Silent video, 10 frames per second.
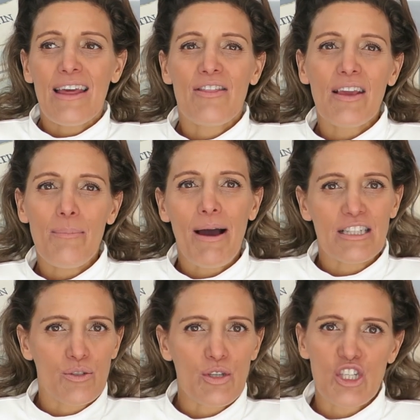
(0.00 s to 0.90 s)
think
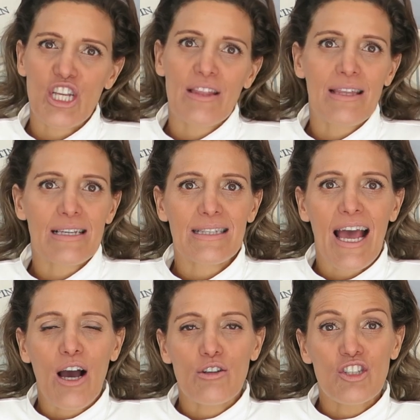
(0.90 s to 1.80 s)
about switching things
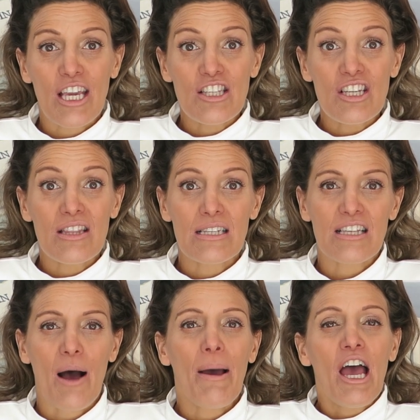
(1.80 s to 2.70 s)
out and changing things
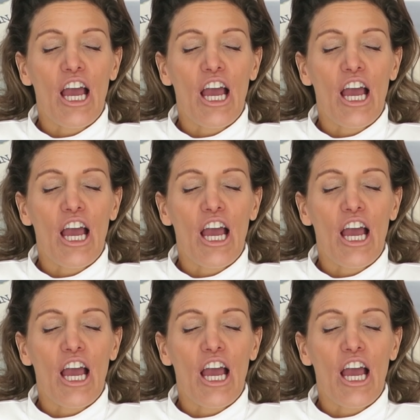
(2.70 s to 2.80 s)
up